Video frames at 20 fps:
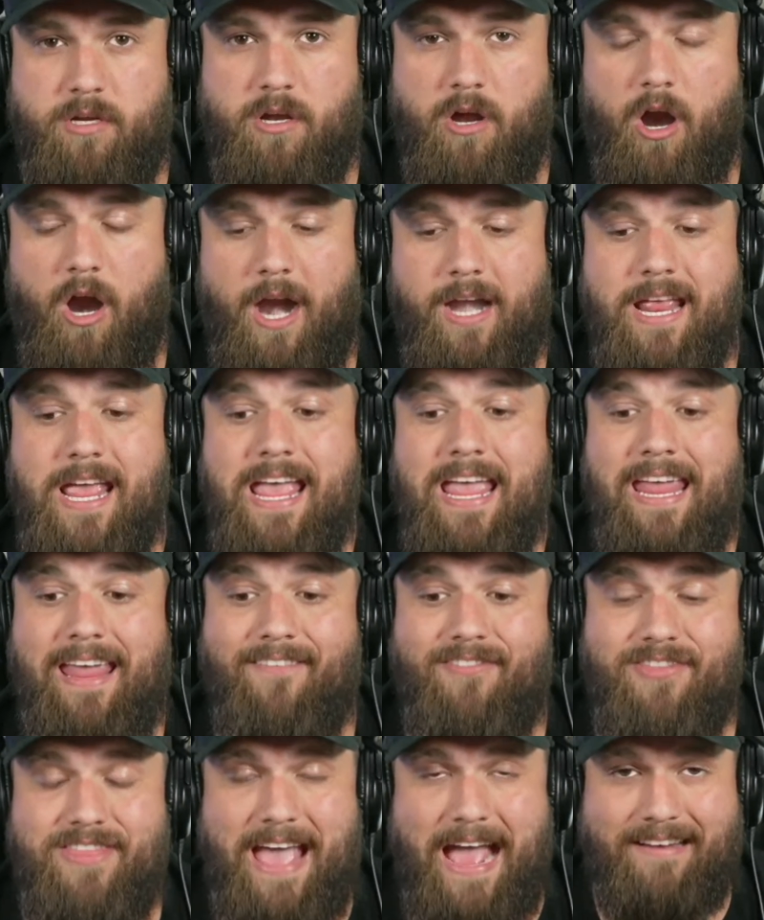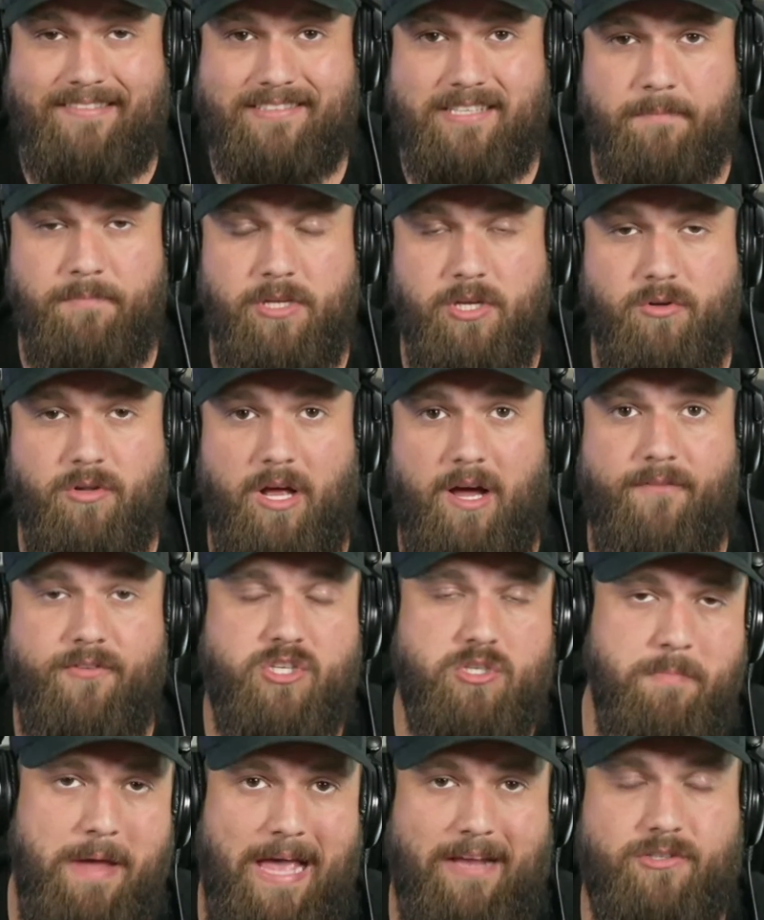All right. If that's something you love,
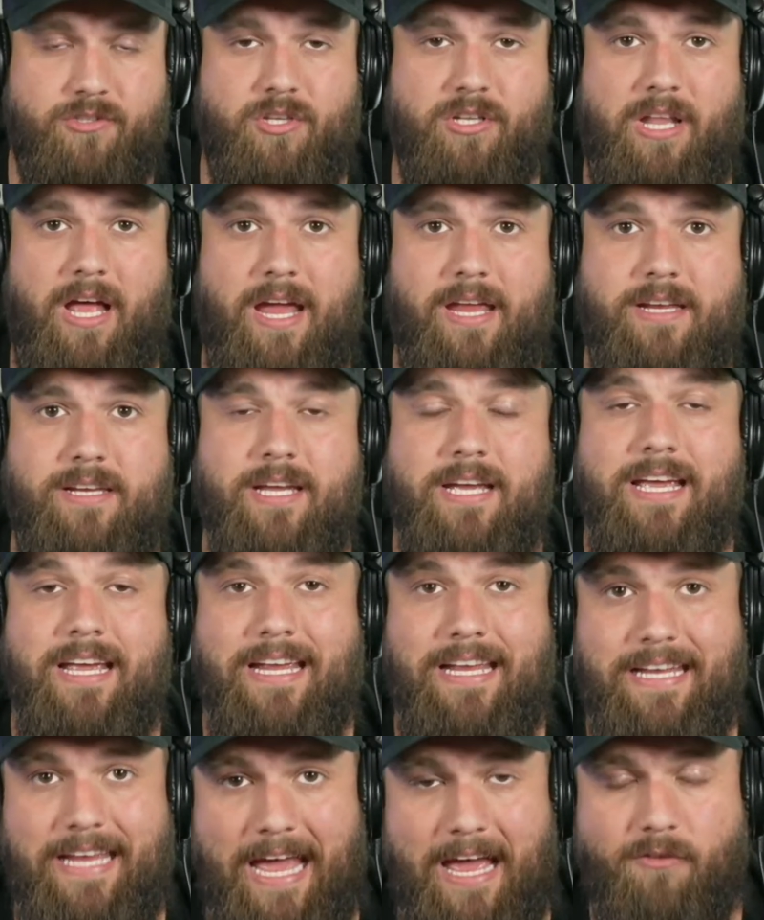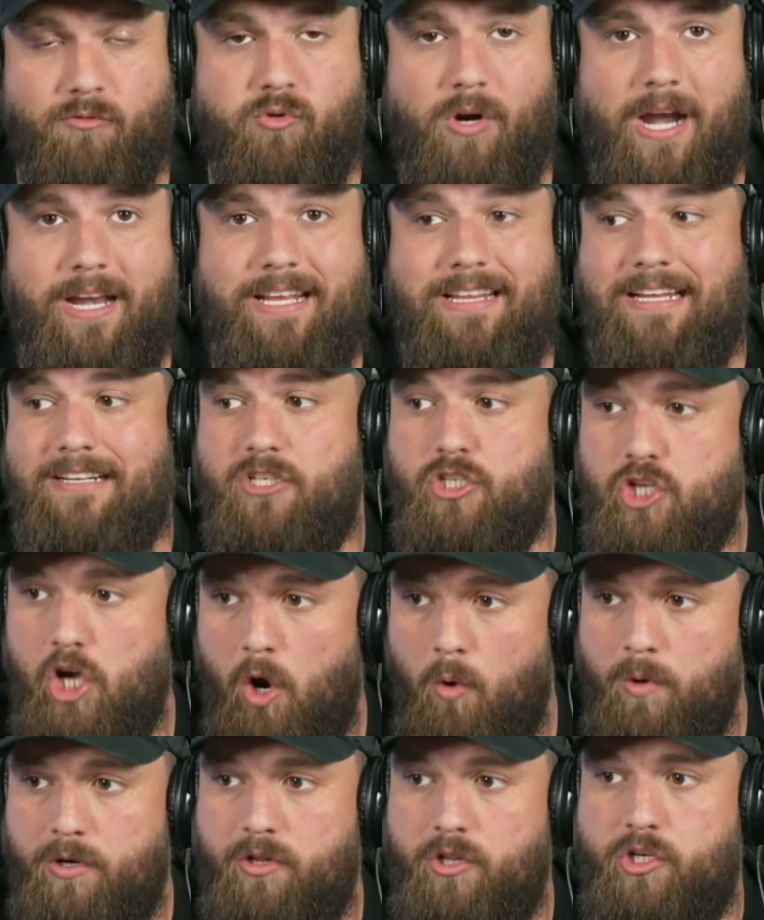smash the like, get ready. Let's
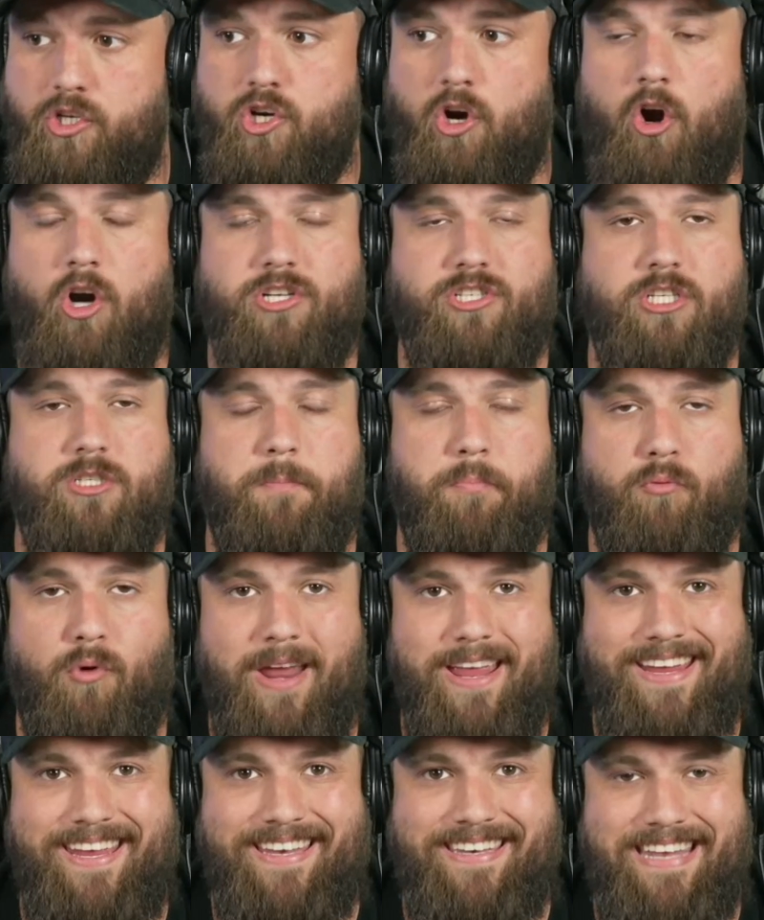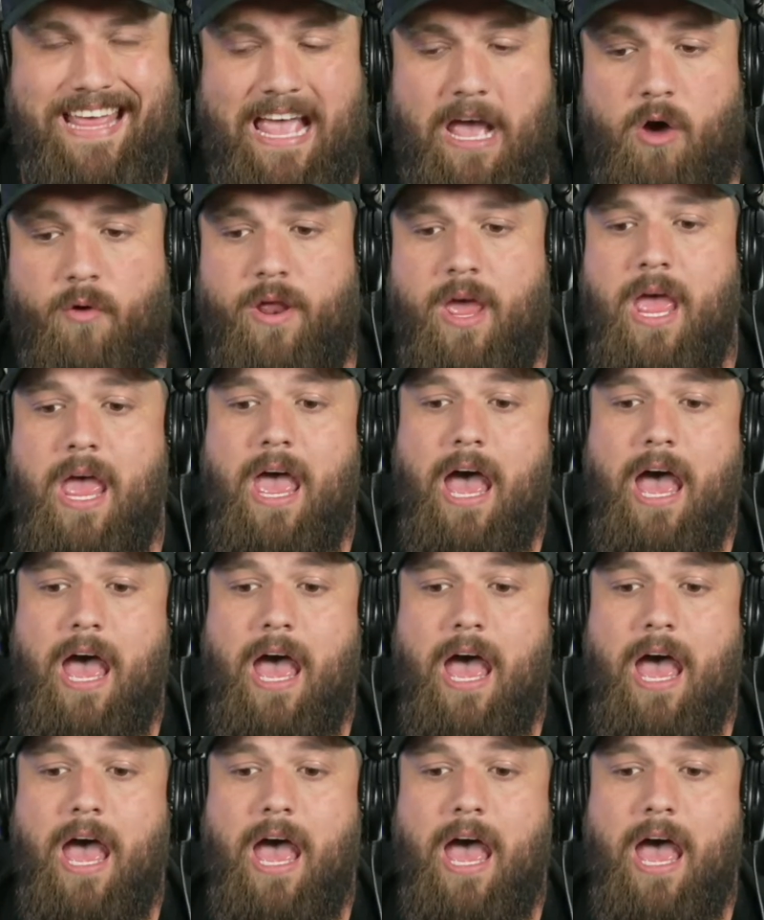go into the charts. Let's break it down.